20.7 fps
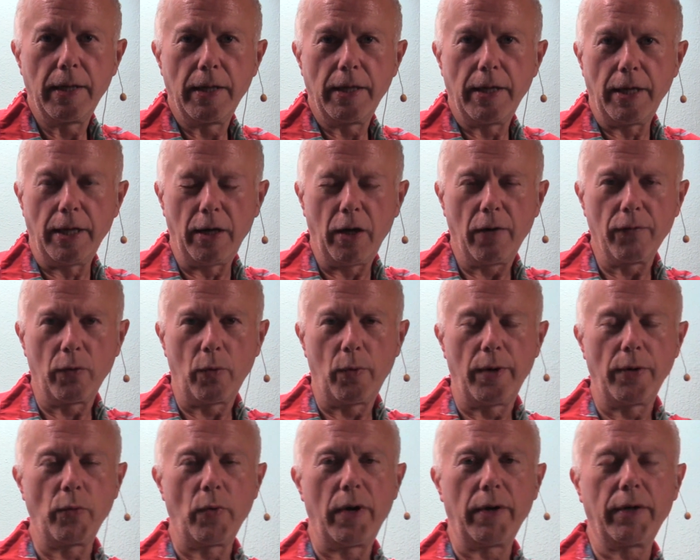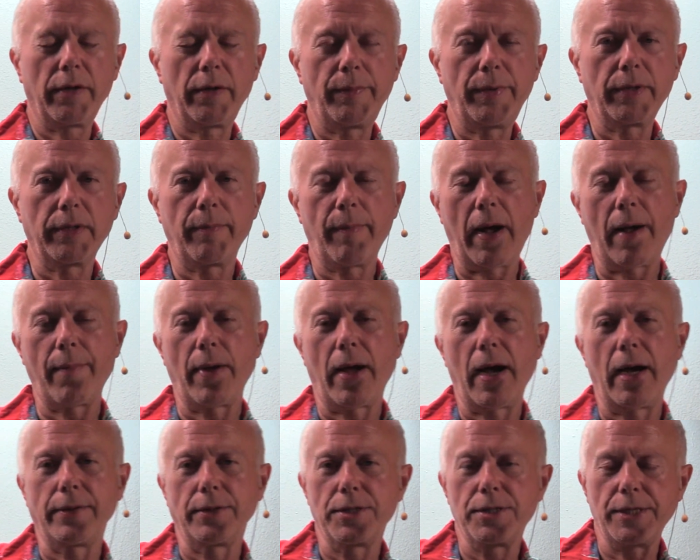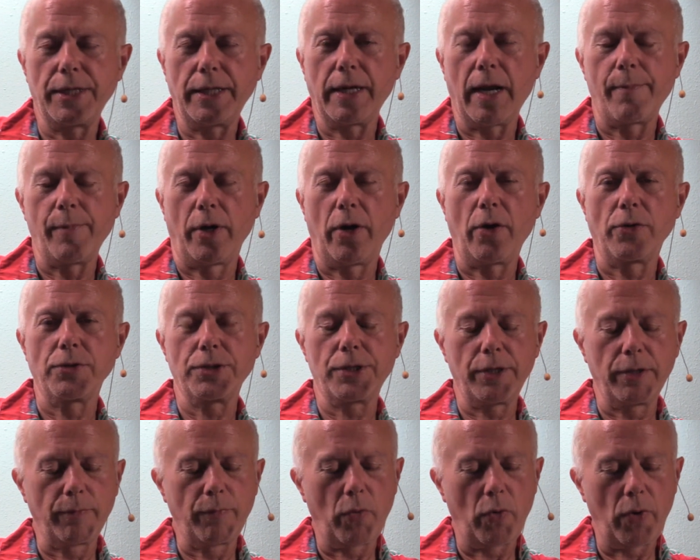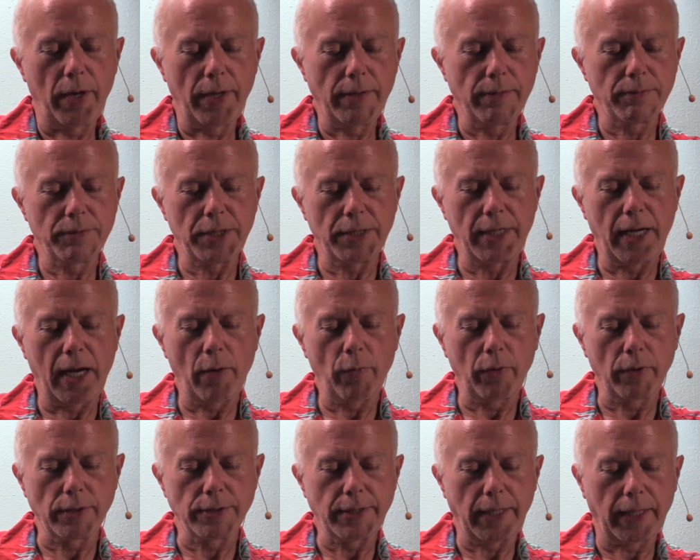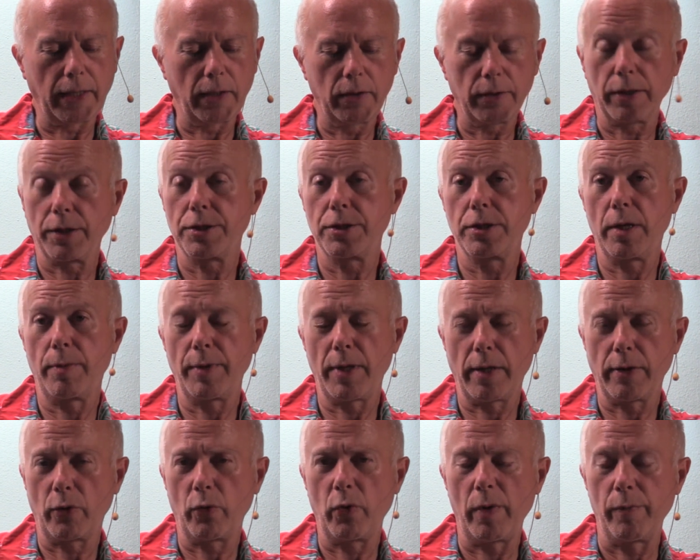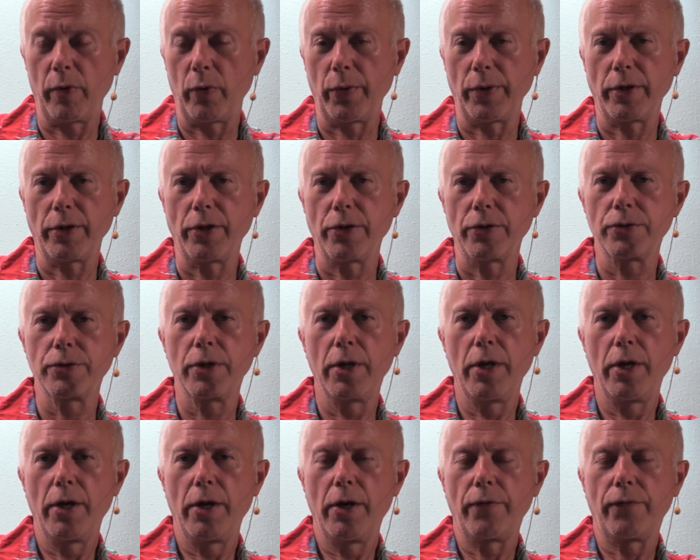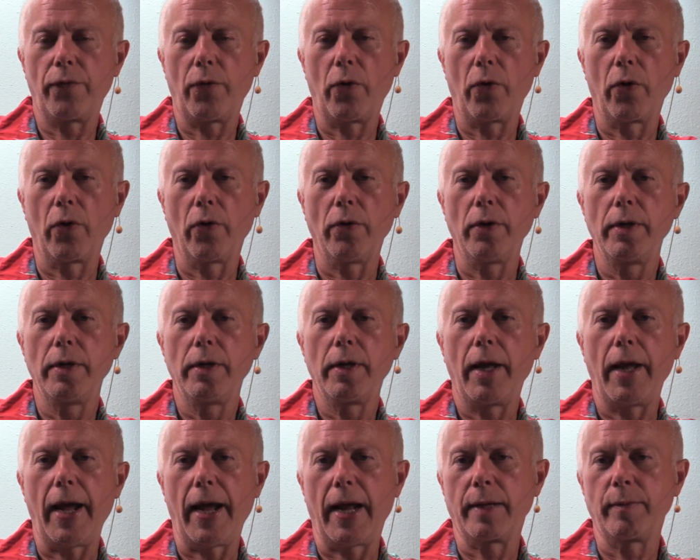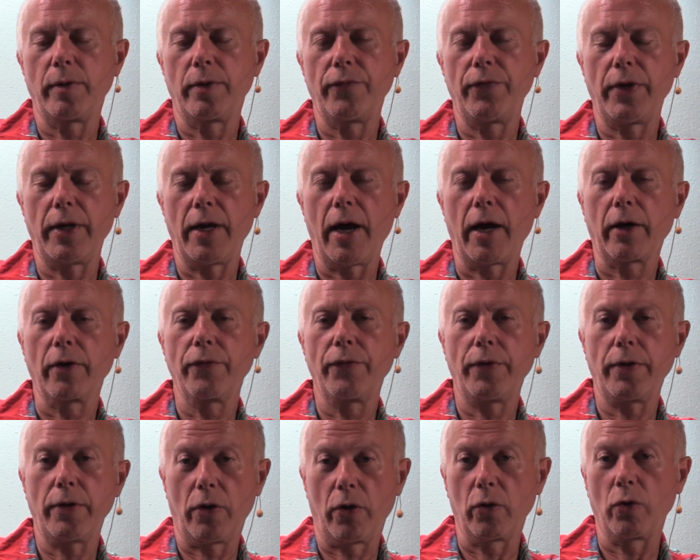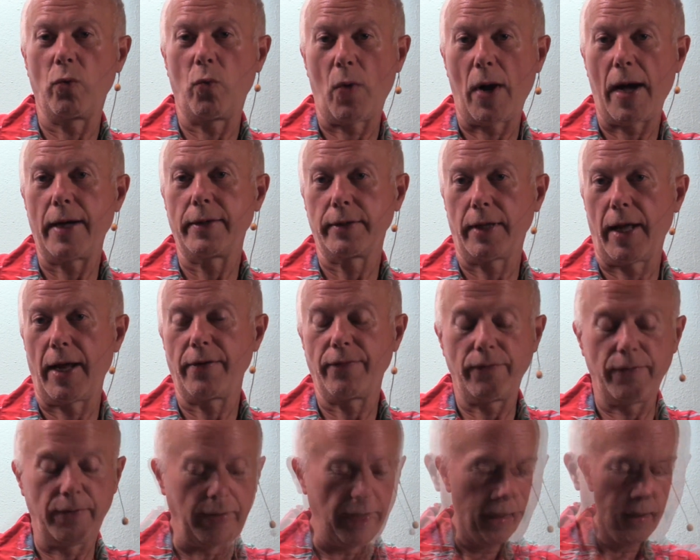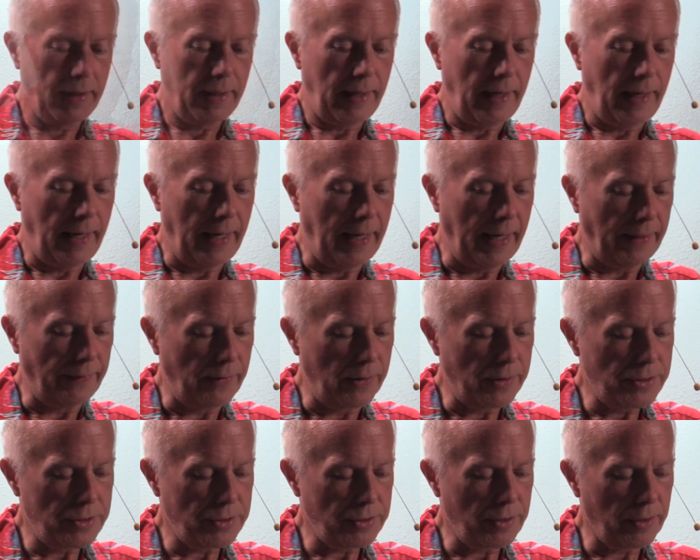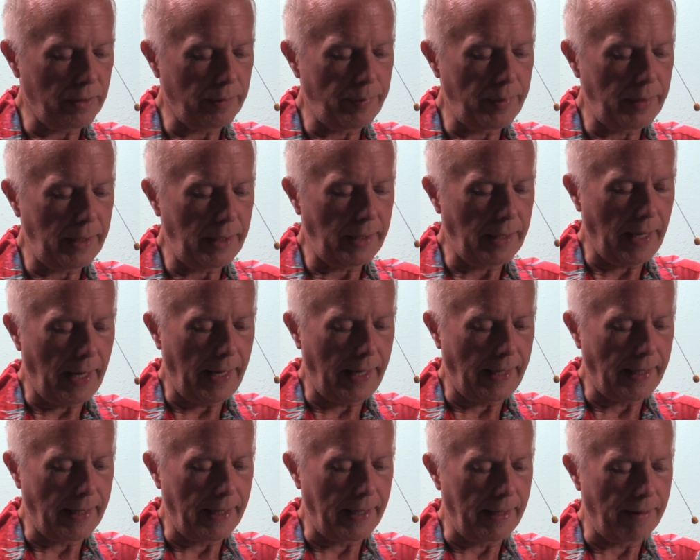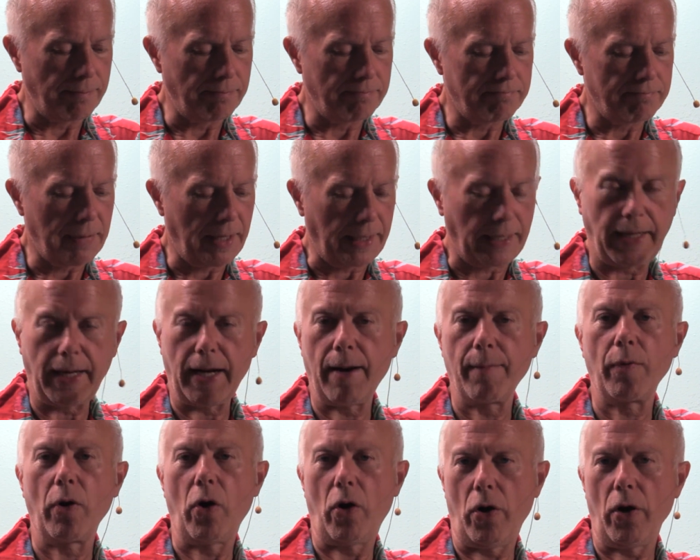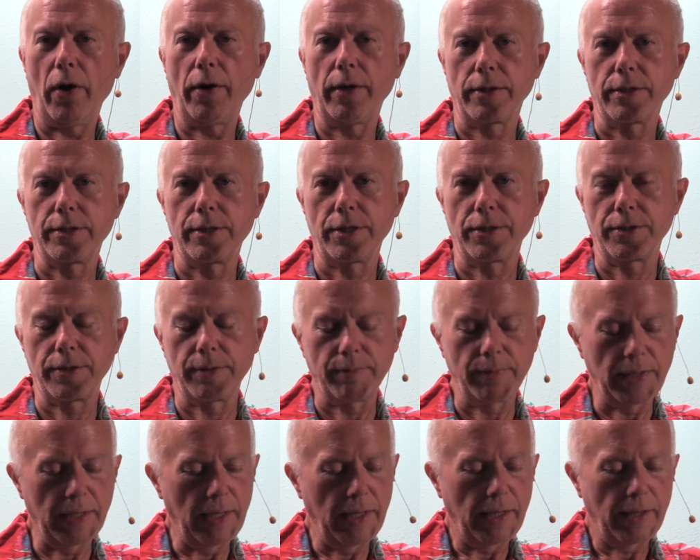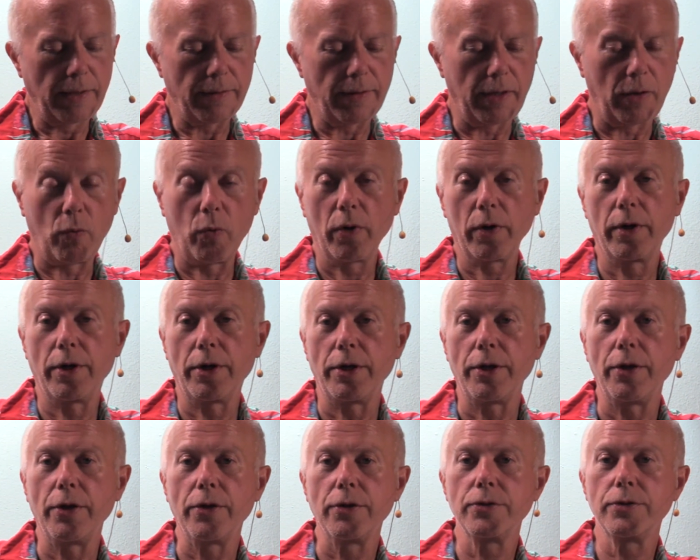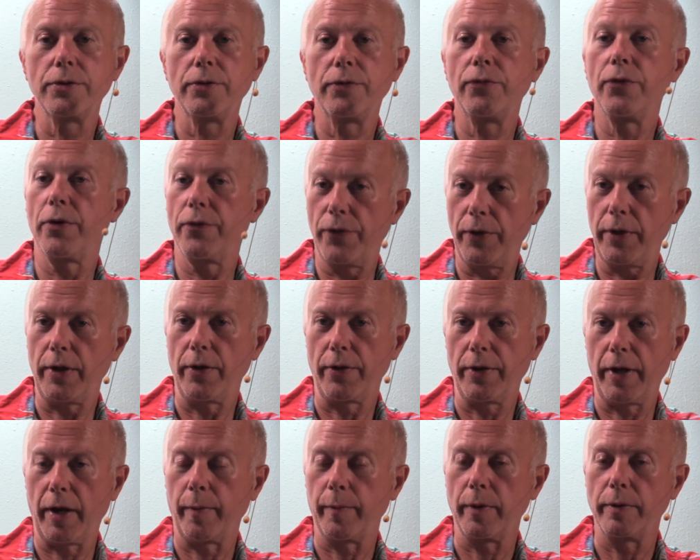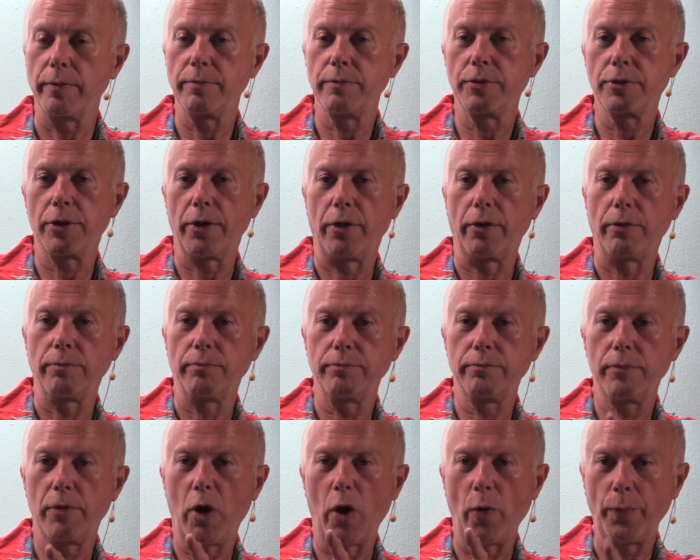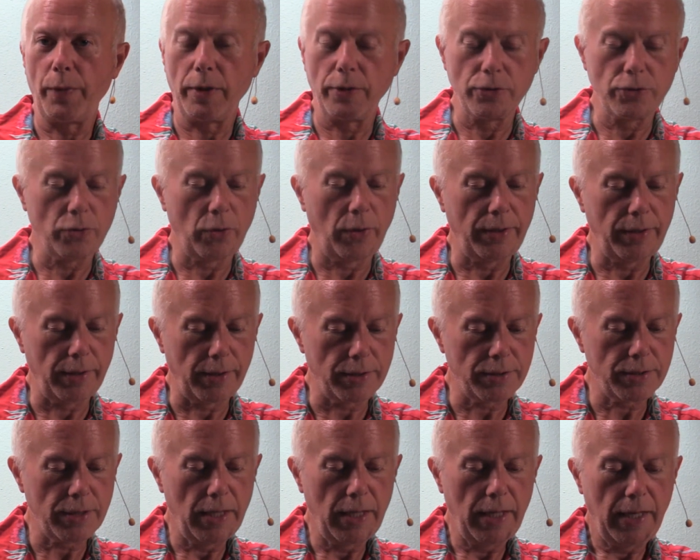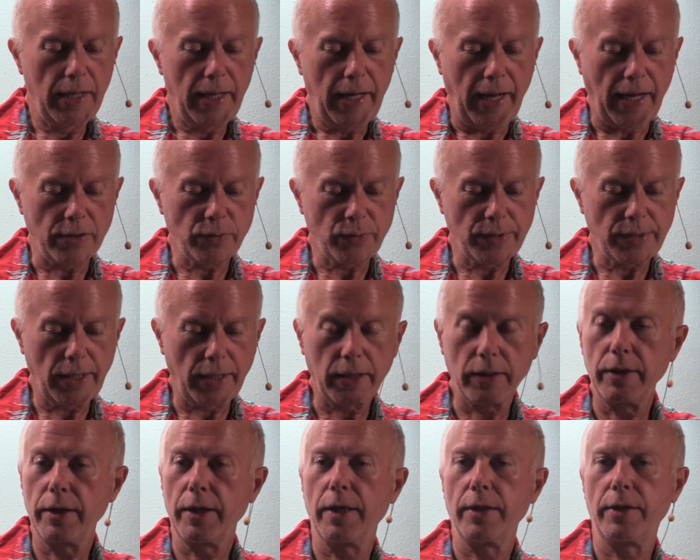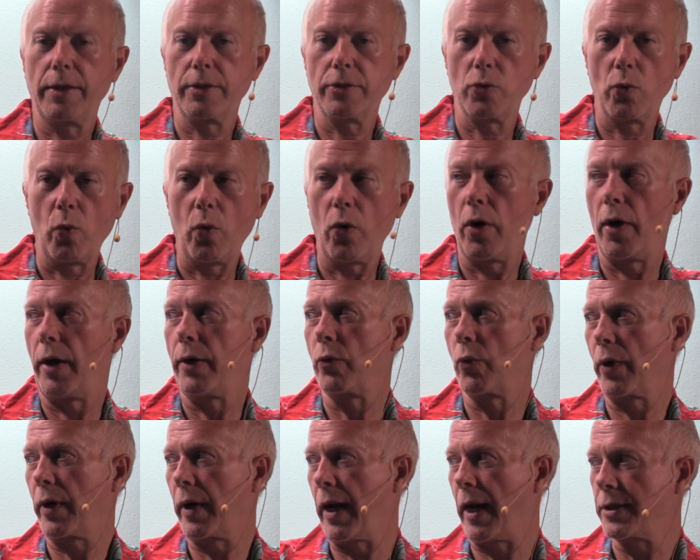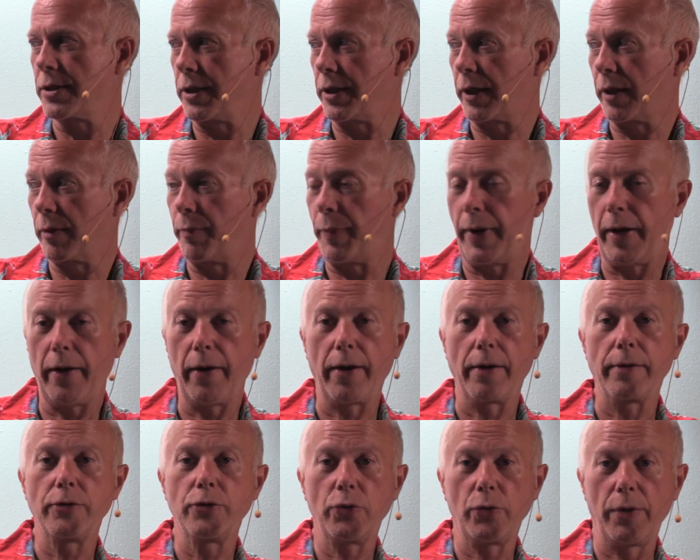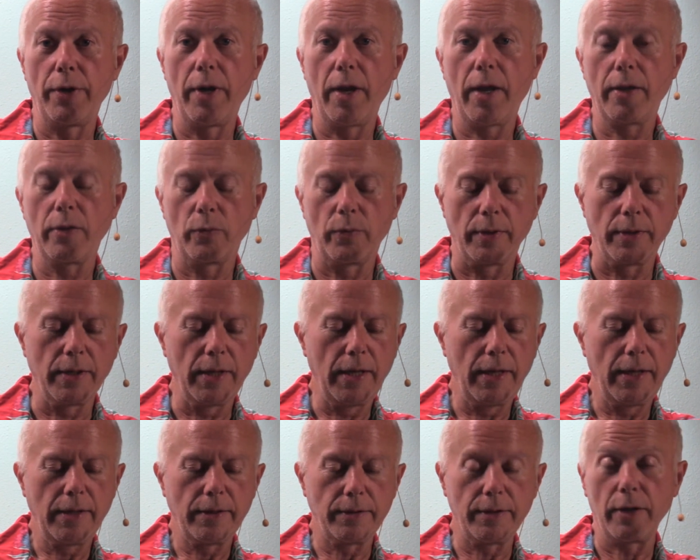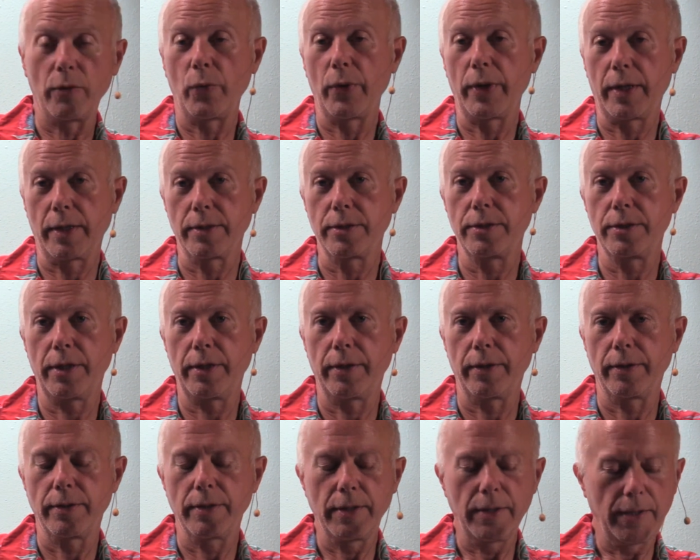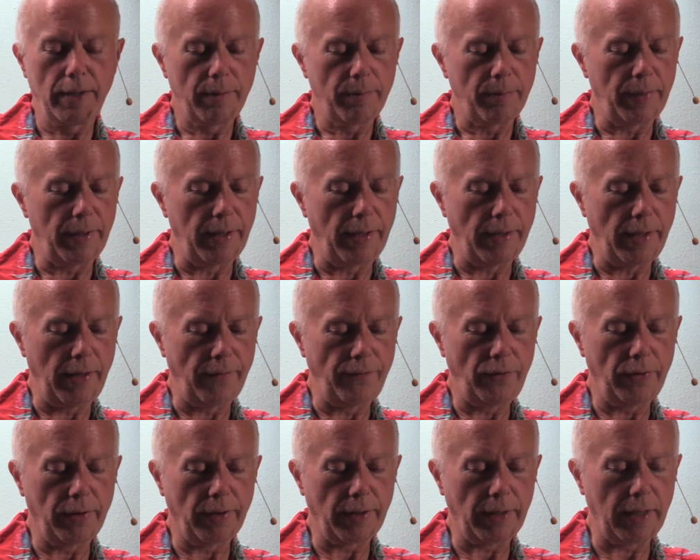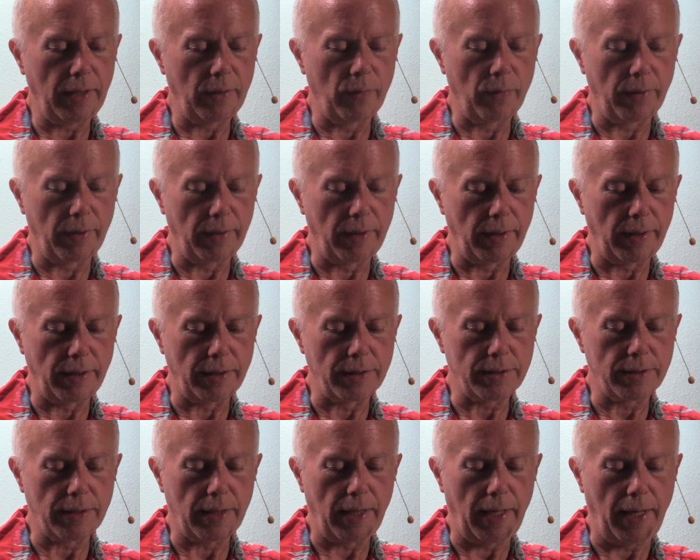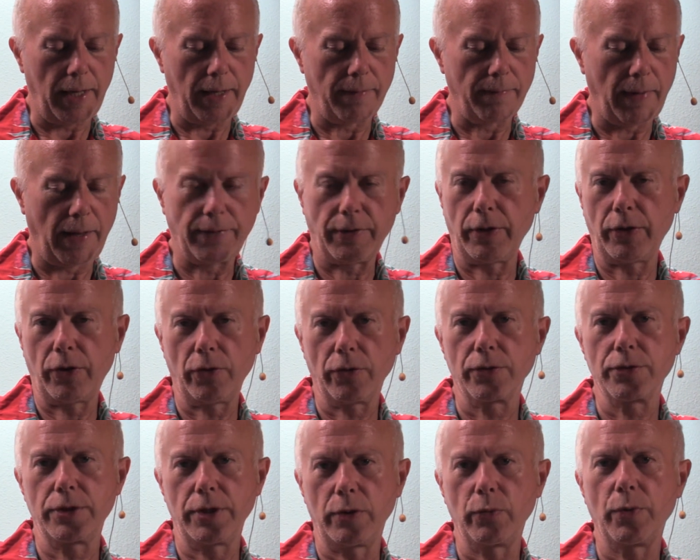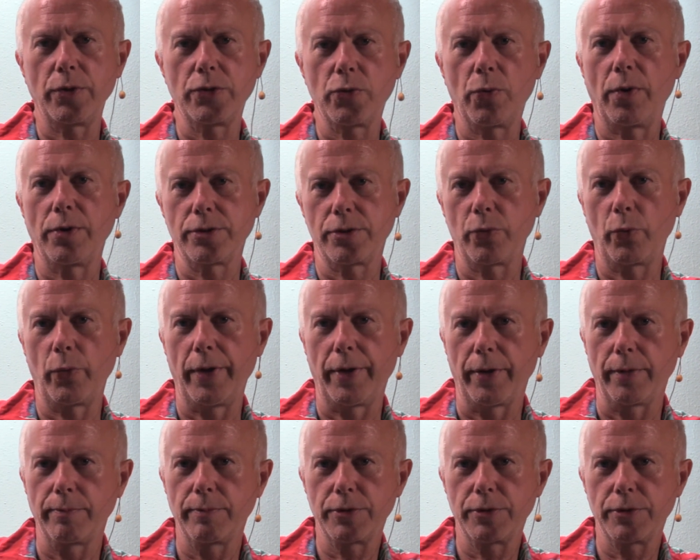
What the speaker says: Hello everyone, welcome to Builder by Behind the Scene. I'm your host Gil Boyd. Today we're going to take a look at some of the other equipment we use for animal videography or wildlife videography. And this is going to be a camera harness system that we're going to use for a video camera. So hope you enjoy this. As we take a look at this one, we're going to actually compare it to another one that we considered. But if you're going to get one of these, I think you'll see which one's the winner.